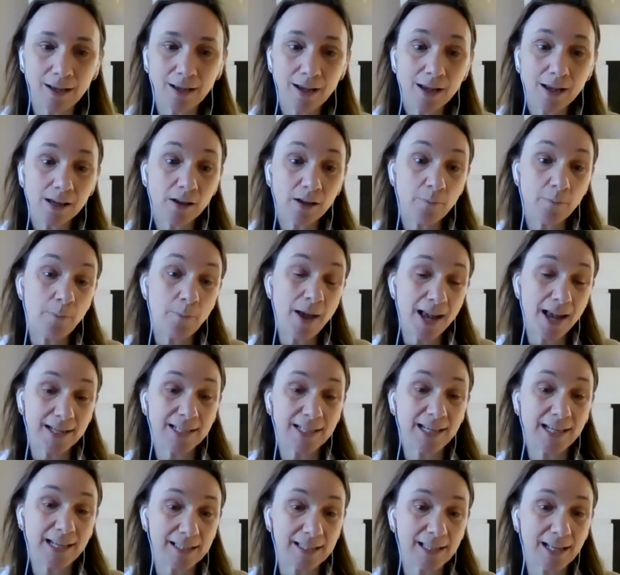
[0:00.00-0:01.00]
compared
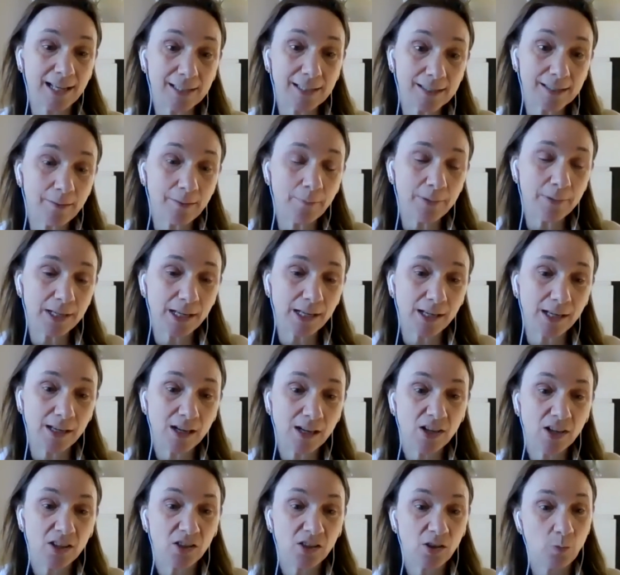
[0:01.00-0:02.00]
to, let's say, somebody
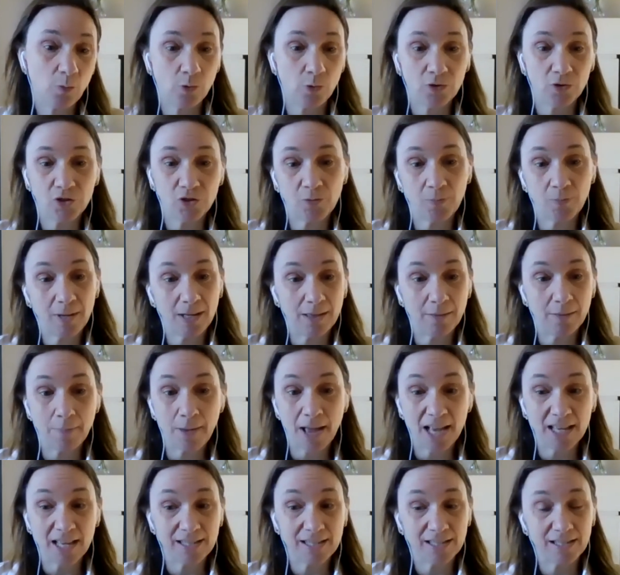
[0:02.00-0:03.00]
that wants to be the
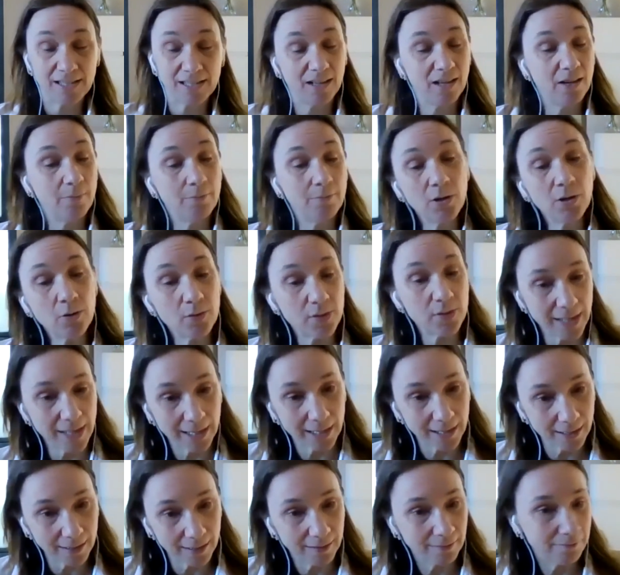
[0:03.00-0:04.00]
best at
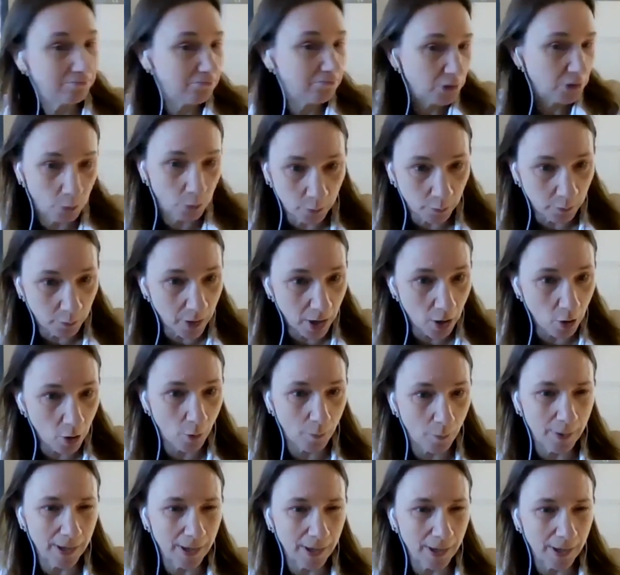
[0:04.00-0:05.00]
music or a
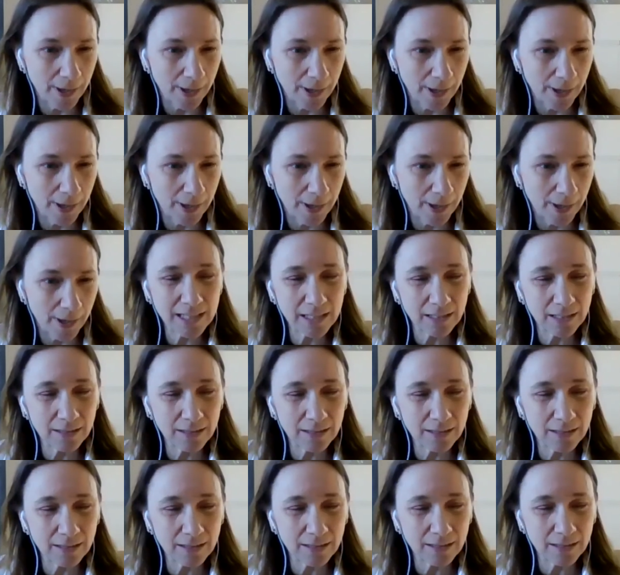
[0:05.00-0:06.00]
hobby. So that
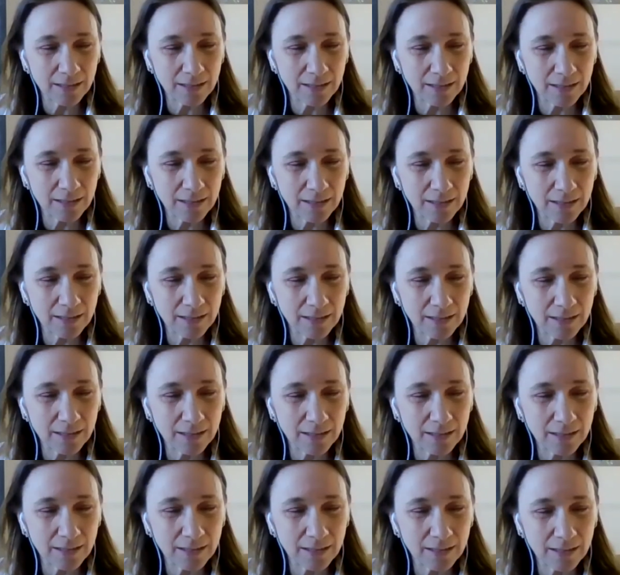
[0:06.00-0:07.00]
the
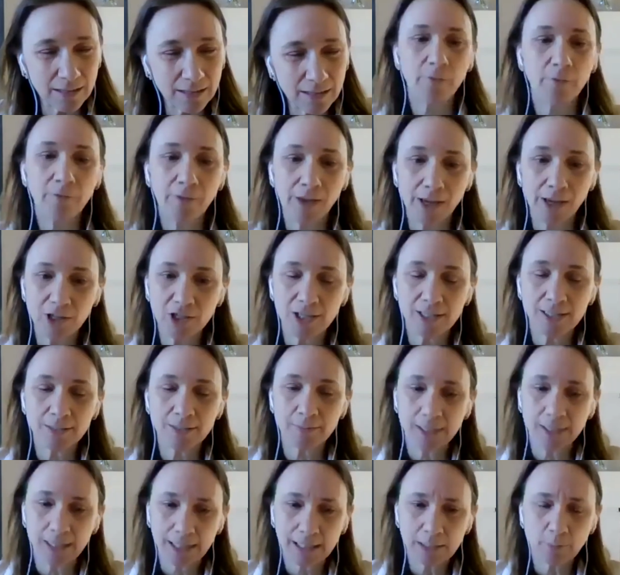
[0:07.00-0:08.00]
domain in which the perfectionism
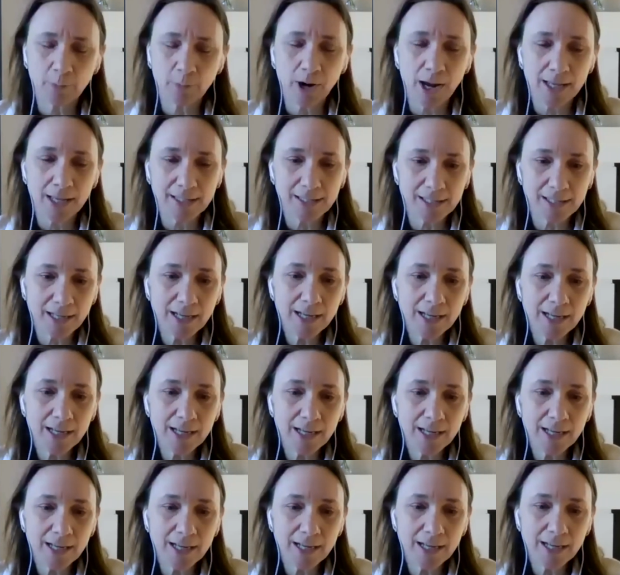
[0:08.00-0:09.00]
is expressed
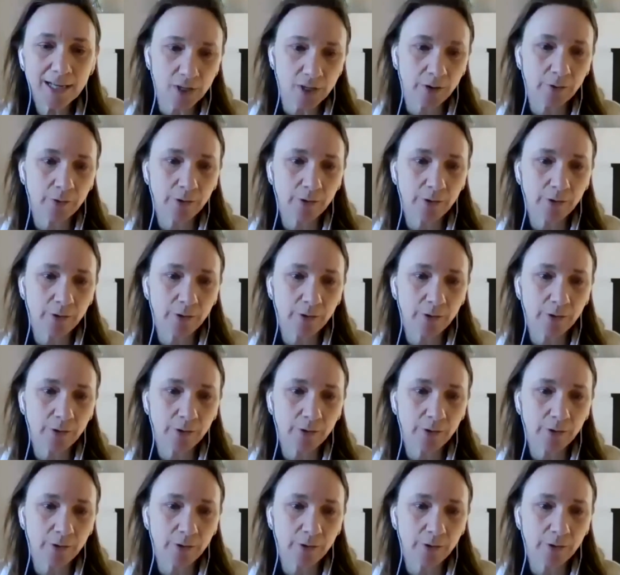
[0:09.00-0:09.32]
is also